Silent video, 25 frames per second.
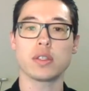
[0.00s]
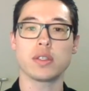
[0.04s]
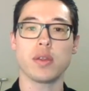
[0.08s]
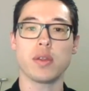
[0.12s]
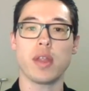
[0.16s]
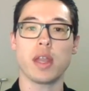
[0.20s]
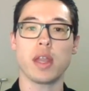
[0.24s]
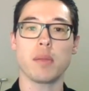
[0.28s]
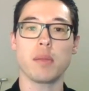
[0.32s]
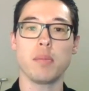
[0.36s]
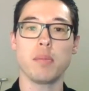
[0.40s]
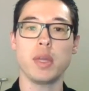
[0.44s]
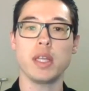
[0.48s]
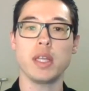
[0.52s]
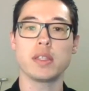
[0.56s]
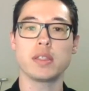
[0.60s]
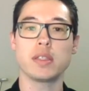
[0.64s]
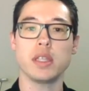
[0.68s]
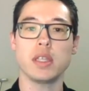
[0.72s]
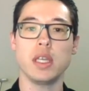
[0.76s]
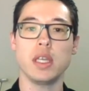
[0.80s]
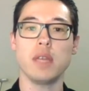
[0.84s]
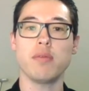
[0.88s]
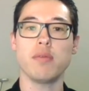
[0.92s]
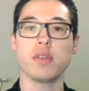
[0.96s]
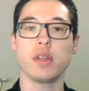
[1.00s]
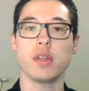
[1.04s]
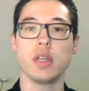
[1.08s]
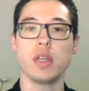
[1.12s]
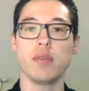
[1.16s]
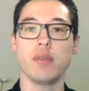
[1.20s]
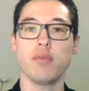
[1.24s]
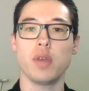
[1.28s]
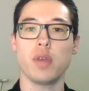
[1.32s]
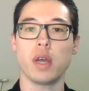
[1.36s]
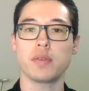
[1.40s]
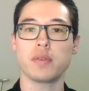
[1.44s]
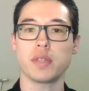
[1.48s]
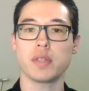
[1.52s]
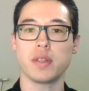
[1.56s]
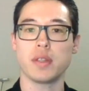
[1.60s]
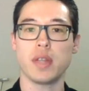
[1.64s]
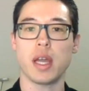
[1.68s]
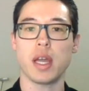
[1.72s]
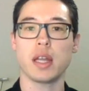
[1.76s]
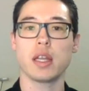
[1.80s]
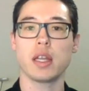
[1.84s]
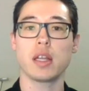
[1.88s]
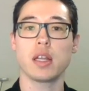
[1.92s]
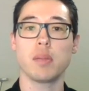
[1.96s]
So that means even if you have the
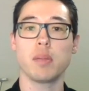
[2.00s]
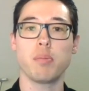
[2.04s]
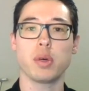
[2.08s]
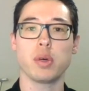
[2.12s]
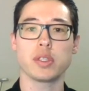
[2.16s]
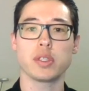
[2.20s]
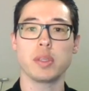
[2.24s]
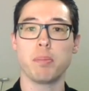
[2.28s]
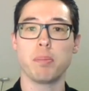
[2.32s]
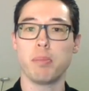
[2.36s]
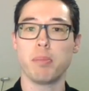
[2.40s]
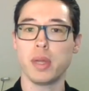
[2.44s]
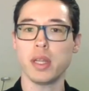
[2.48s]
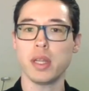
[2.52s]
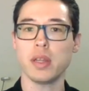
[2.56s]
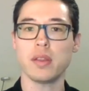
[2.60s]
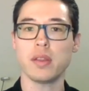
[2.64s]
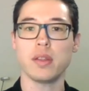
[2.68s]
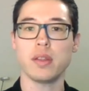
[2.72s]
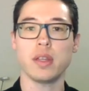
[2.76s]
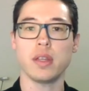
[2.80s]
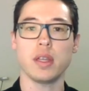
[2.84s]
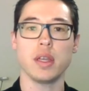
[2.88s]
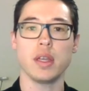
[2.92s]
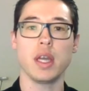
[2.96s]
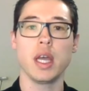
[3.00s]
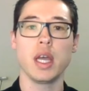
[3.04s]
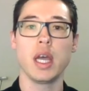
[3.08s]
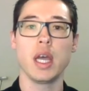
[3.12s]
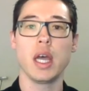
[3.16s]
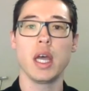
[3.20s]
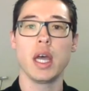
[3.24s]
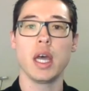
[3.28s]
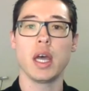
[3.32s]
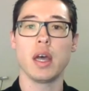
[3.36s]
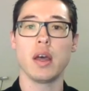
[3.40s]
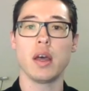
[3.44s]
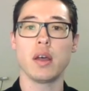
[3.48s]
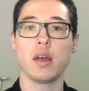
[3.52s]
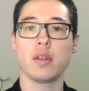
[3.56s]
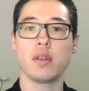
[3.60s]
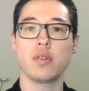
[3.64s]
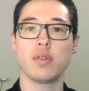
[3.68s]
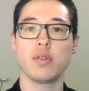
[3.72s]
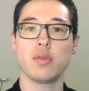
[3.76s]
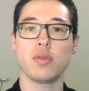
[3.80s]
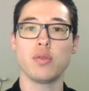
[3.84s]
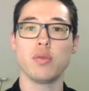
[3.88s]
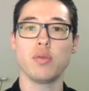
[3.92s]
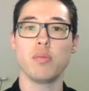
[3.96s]
technical possibility
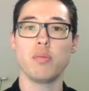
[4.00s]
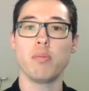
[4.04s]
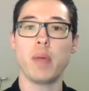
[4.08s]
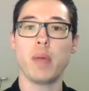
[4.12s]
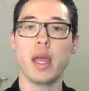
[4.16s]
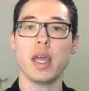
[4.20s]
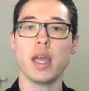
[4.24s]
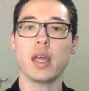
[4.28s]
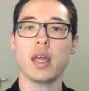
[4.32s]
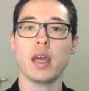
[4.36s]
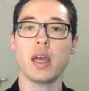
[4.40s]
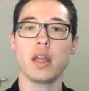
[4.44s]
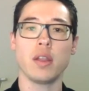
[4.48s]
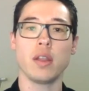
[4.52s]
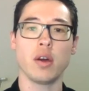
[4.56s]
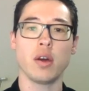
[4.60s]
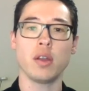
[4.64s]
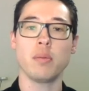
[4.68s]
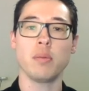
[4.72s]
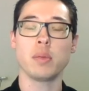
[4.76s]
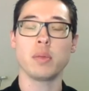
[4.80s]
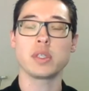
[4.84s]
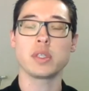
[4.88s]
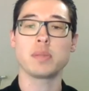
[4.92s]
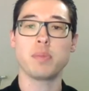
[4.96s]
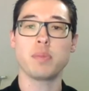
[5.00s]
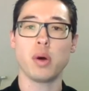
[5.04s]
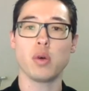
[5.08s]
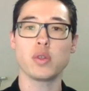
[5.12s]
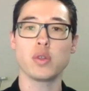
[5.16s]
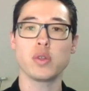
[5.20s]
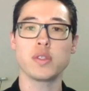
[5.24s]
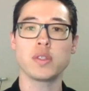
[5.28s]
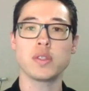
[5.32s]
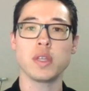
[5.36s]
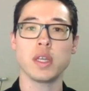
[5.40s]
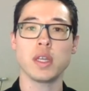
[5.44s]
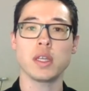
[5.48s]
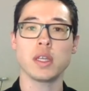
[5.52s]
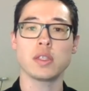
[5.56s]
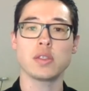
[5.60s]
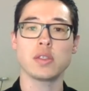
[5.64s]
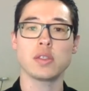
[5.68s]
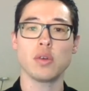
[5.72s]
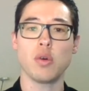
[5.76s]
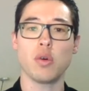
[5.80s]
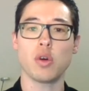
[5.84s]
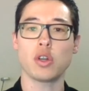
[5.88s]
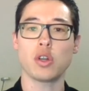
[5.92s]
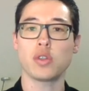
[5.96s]
to make anonymous
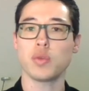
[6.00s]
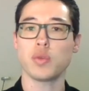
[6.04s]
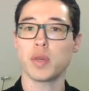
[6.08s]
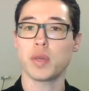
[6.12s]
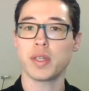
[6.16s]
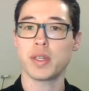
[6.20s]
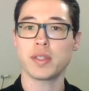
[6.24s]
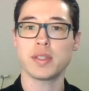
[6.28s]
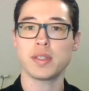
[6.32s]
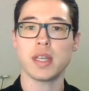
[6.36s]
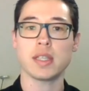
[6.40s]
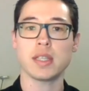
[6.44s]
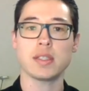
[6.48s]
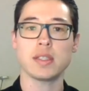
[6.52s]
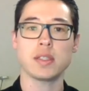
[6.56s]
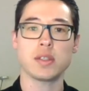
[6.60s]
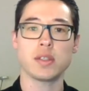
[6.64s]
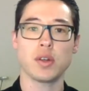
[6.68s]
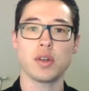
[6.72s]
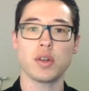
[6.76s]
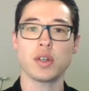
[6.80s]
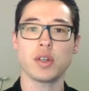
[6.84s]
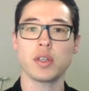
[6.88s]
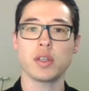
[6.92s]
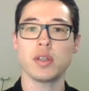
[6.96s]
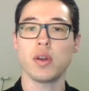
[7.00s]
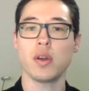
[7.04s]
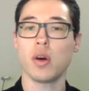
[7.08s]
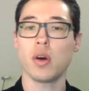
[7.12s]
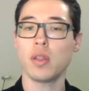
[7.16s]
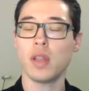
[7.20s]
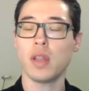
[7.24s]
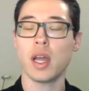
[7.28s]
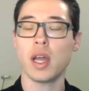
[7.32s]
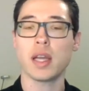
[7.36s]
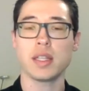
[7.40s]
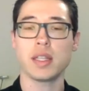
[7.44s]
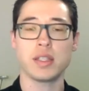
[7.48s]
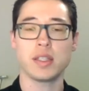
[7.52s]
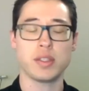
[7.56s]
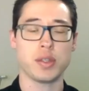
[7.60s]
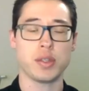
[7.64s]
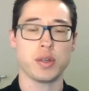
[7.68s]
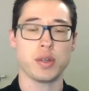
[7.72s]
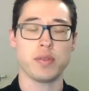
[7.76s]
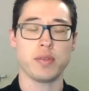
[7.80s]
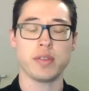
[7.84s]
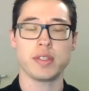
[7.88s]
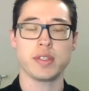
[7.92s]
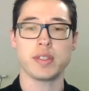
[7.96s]
postings or to access certain online
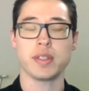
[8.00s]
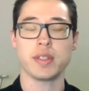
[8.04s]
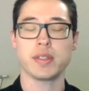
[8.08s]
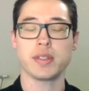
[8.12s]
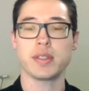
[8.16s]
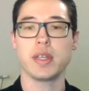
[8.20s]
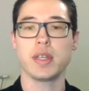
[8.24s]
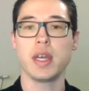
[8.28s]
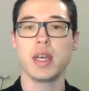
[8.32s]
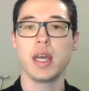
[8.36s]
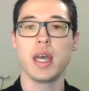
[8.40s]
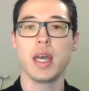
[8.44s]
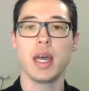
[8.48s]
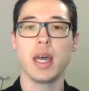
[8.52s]
services,